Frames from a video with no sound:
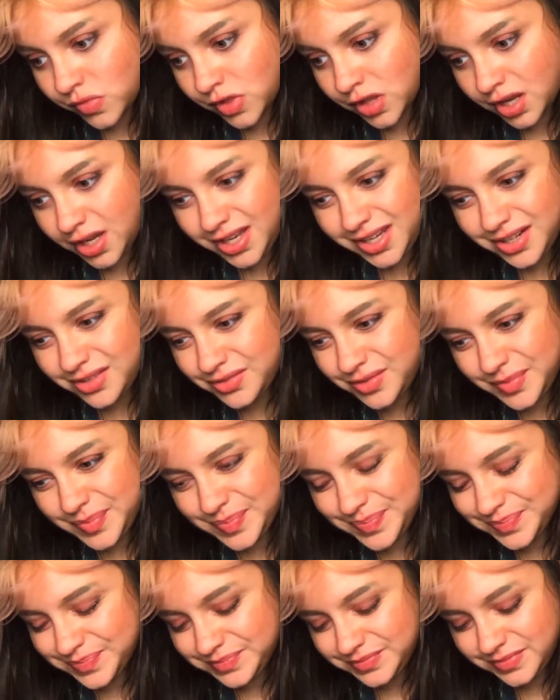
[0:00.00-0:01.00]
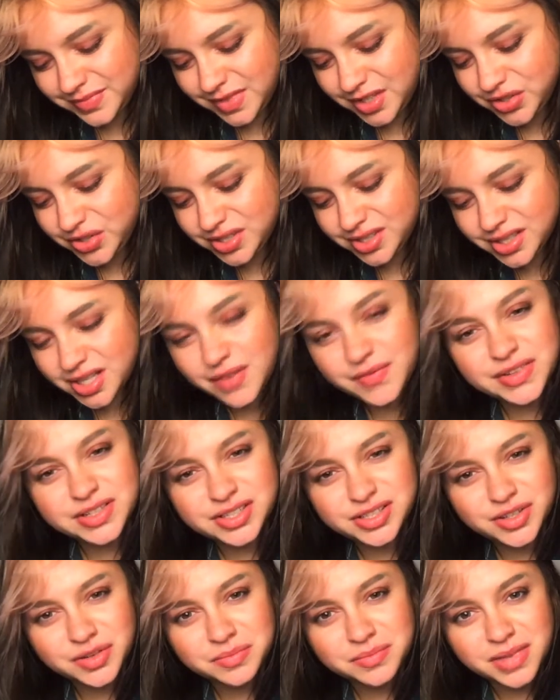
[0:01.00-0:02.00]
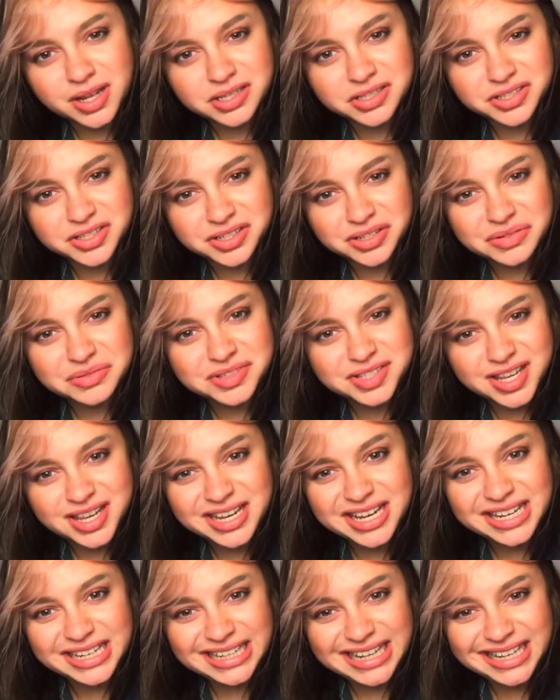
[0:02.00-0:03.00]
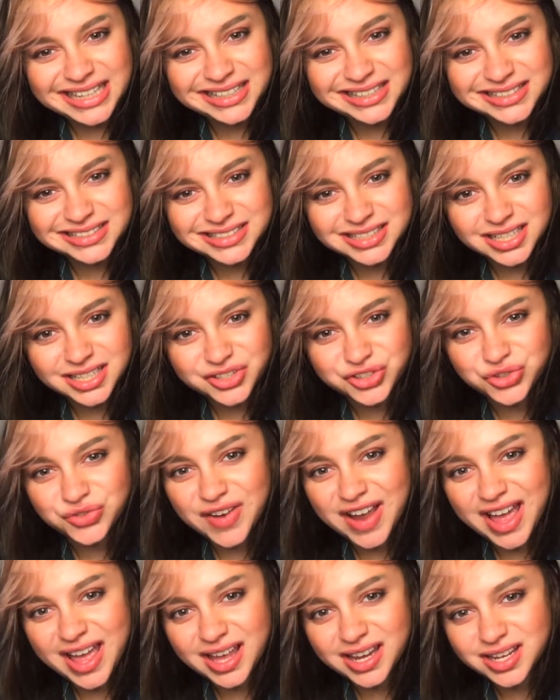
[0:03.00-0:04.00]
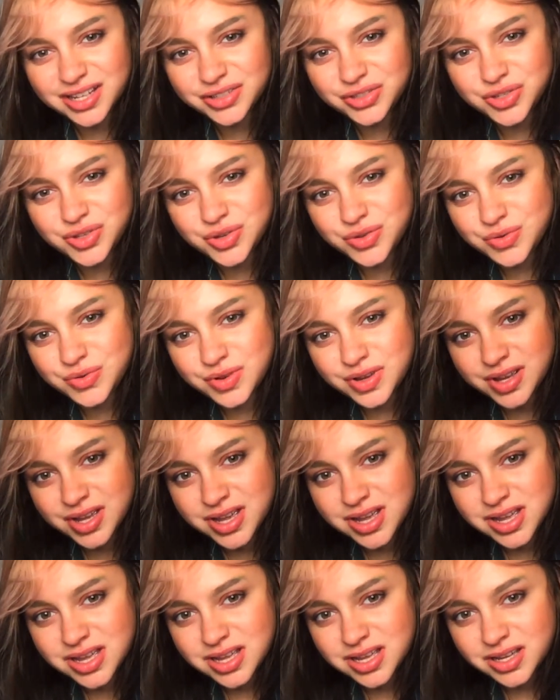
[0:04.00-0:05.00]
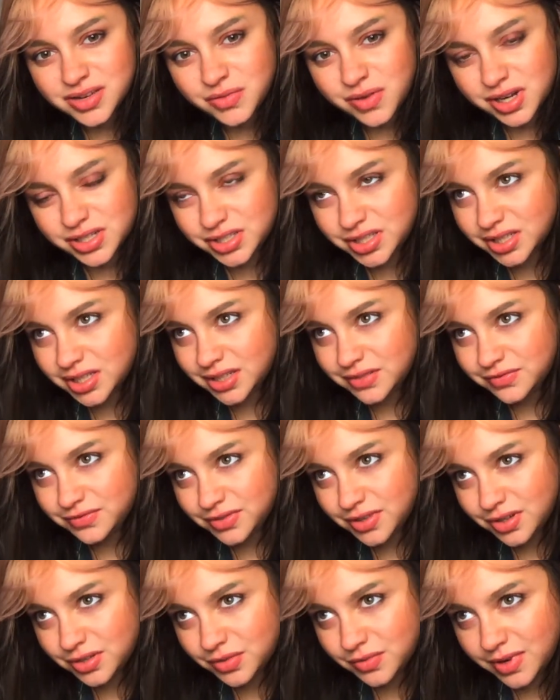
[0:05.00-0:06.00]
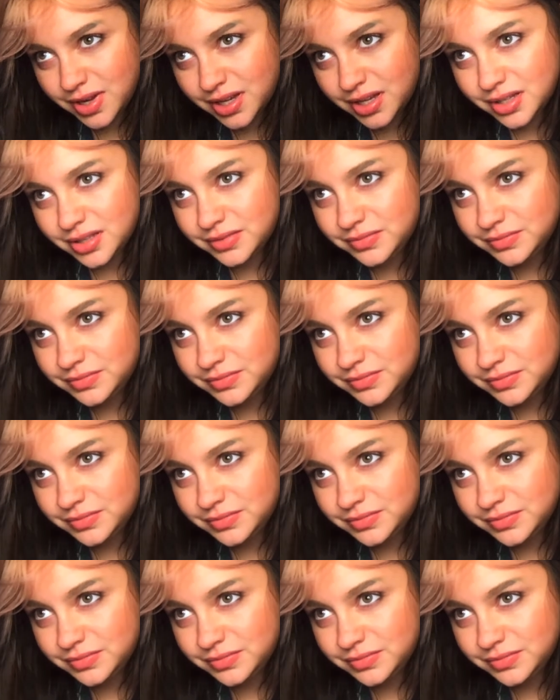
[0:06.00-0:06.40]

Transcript: you know, you just love it so much, you know, taking in a drag or two, watching it float away.